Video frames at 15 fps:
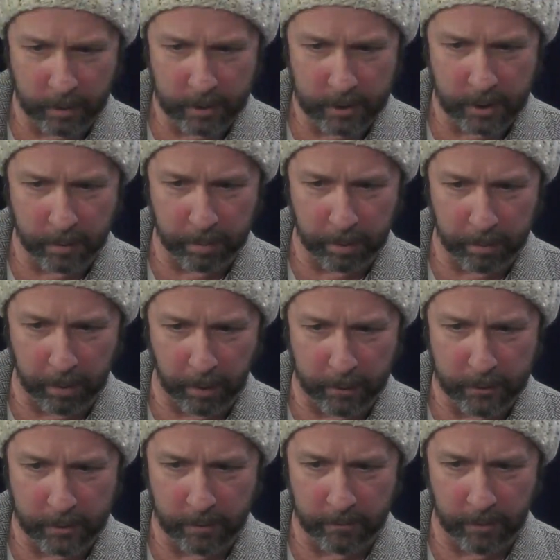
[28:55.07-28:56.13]
she
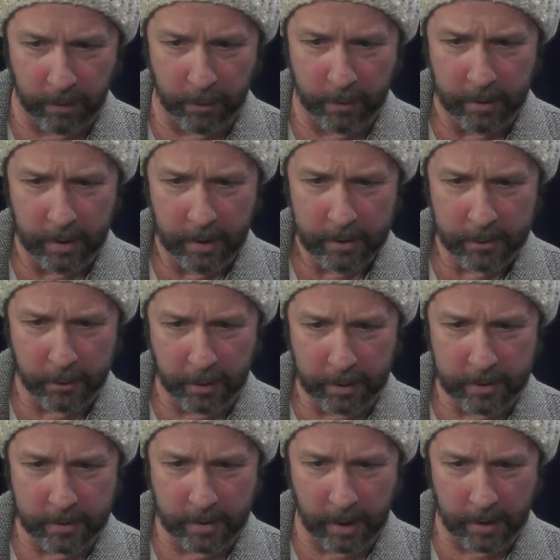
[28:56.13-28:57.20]
proposed a vote to
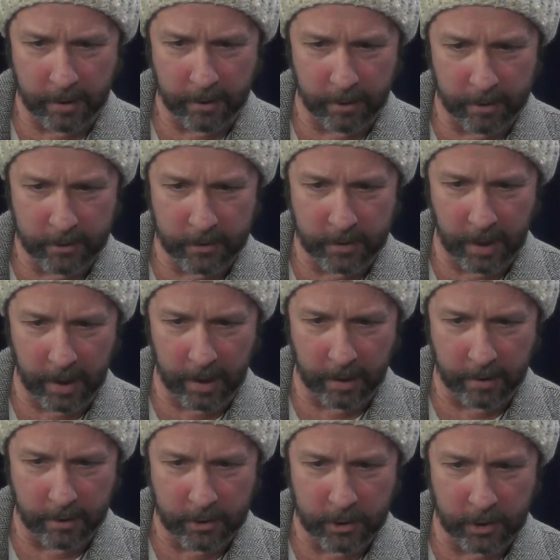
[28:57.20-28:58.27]
extend her stay
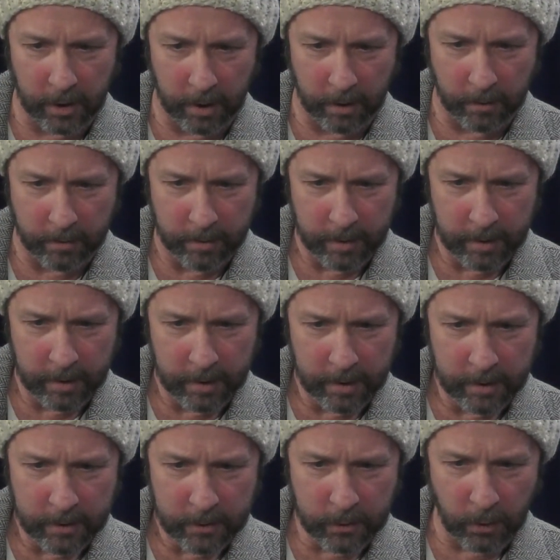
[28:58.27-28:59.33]
on the show.
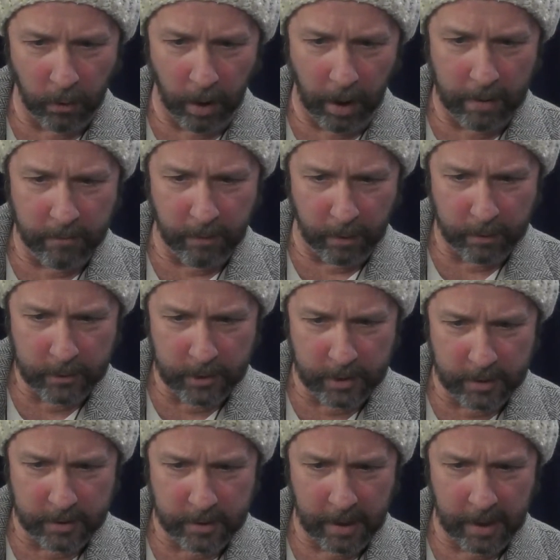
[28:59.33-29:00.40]
So I vote
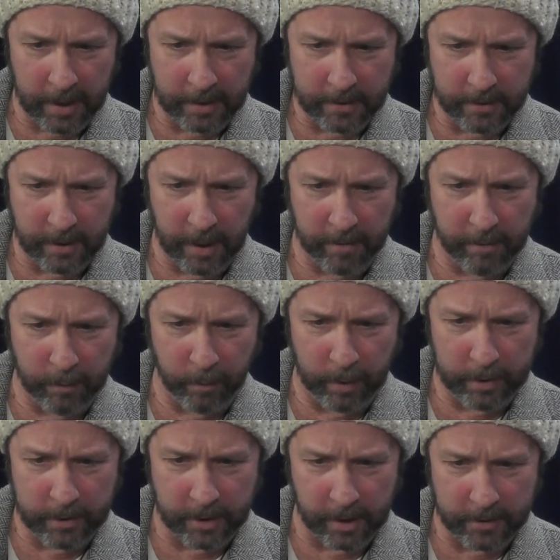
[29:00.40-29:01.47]
she stays. David
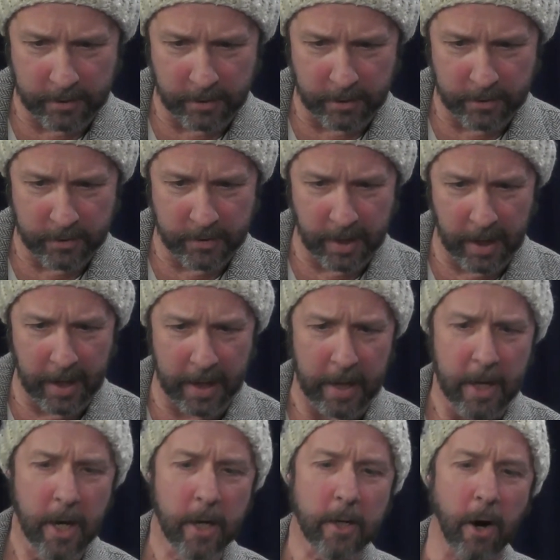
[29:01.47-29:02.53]
Winchester, stay.
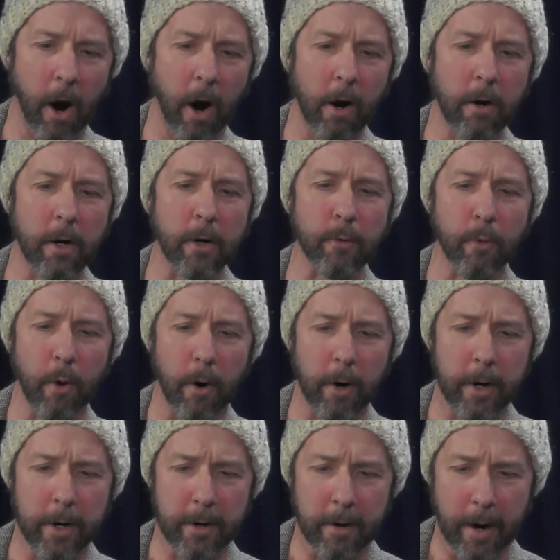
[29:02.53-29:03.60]
Well, Carl okay.
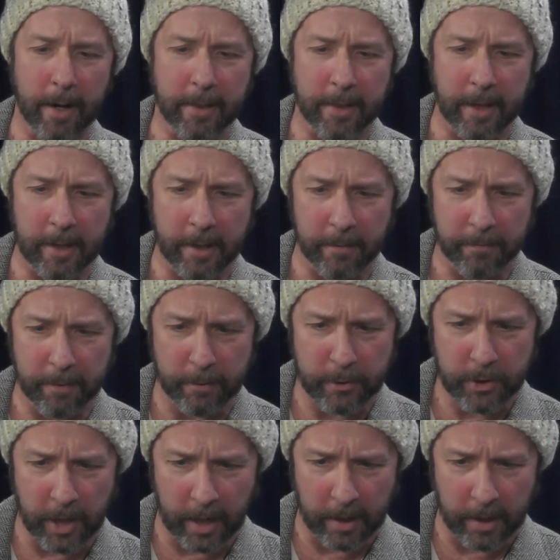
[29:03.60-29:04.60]
Royer, I think if you check